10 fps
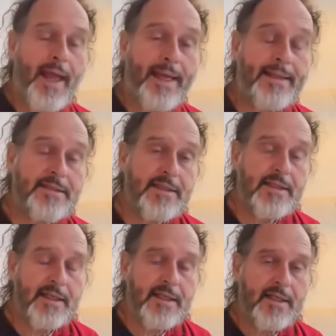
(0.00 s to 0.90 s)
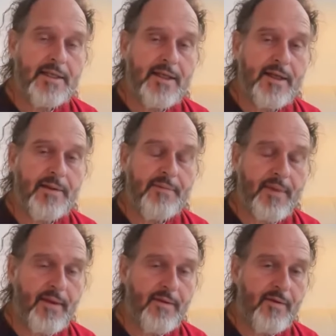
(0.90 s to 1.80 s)
And the
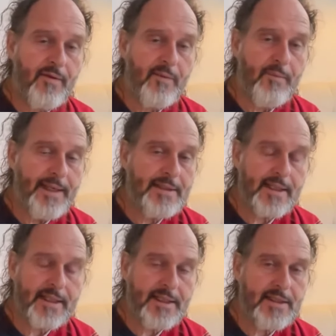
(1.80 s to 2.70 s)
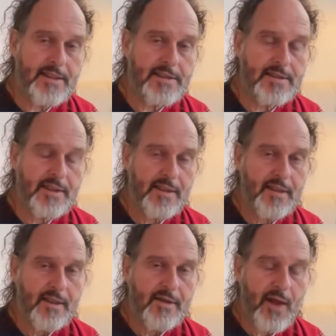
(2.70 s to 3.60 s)
main Dakinis,
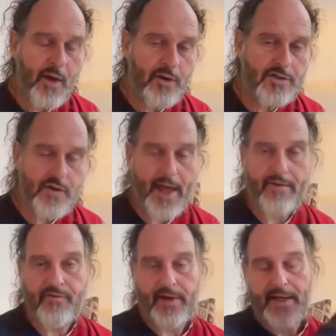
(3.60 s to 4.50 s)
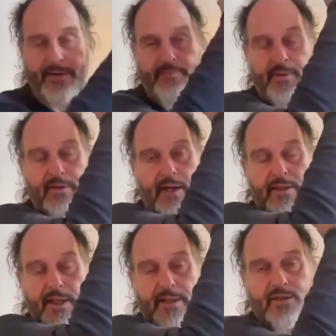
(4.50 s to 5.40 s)
they also have
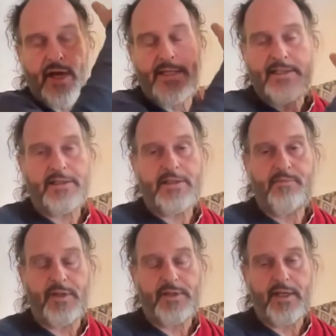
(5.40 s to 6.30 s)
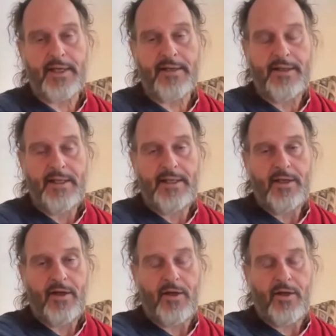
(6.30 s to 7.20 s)
not a trident, but a
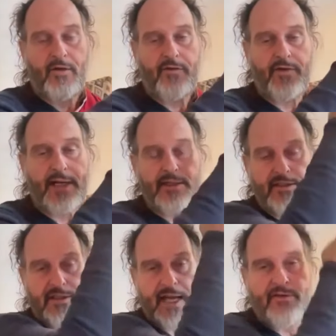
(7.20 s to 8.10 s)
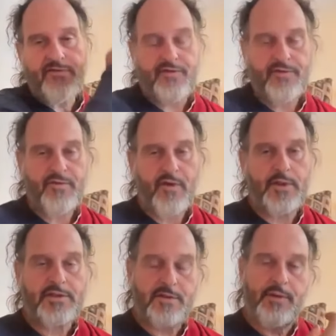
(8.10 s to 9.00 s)
Vajra staff,
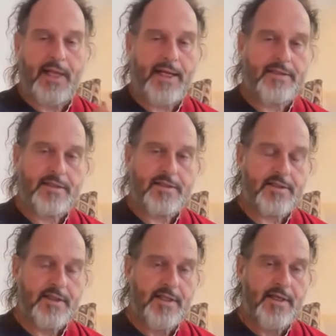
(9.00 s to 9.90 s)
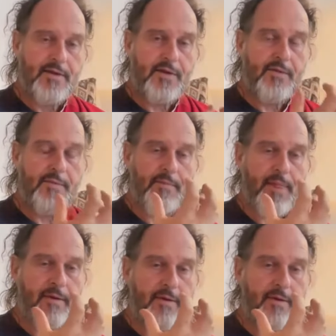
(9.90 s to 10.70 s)
which symbolizes the